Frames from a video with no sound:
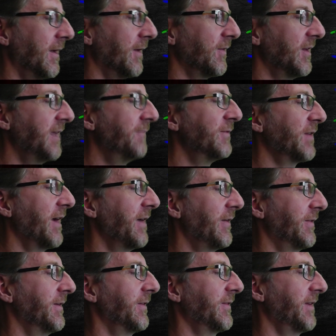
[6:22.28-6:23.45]
So the
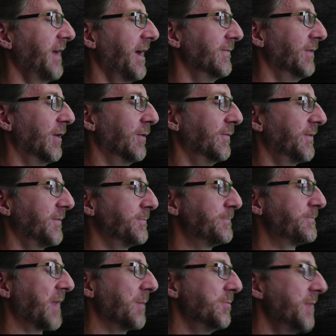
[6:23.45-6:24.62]
invitation is to get involved,
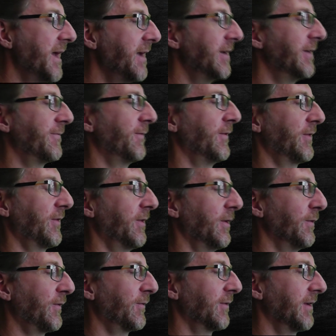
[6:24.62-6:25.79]
make a difference to
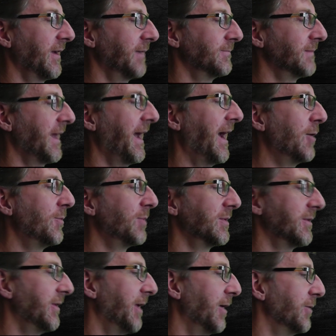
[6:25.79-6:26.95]
those struggling, help
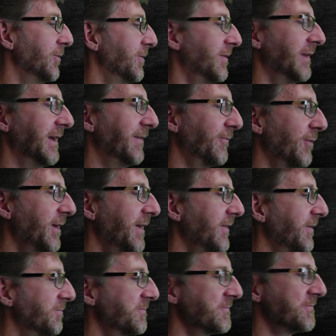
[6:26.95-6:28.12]
unload
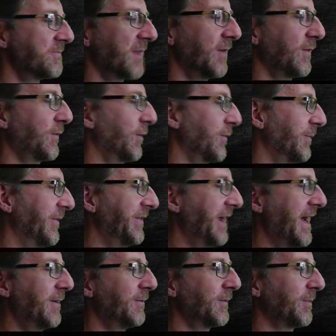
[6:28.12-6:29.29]
deliveries, stock some
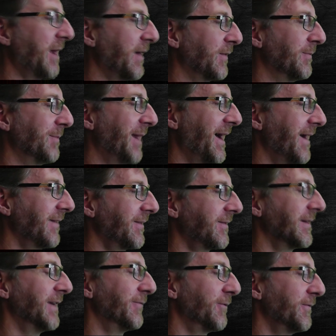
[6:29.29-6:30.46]
shelves, pack some bags,
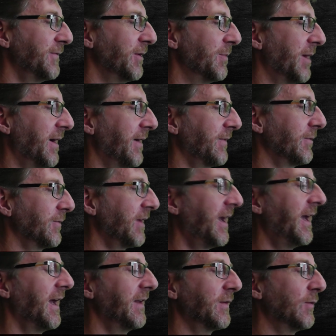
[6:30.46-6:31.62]
deliver a few parcels.
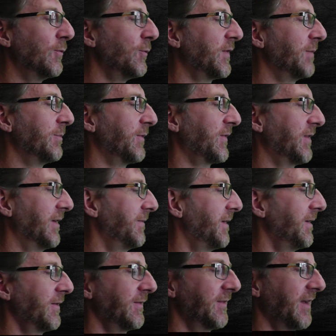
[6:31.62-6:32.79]
It's all simple
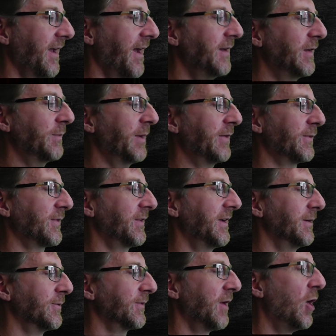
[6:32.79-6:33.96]
stuff. It doesn't take any special
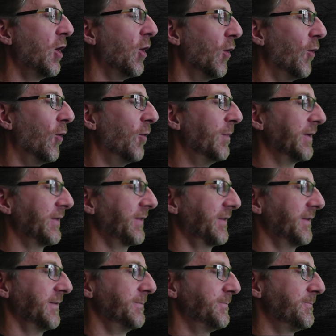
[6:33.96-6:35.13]
skills or much
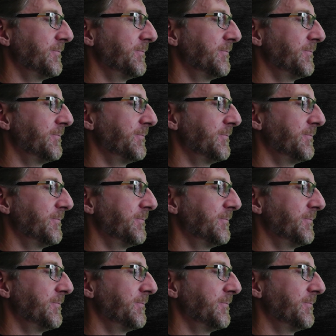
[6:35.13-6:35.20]
time.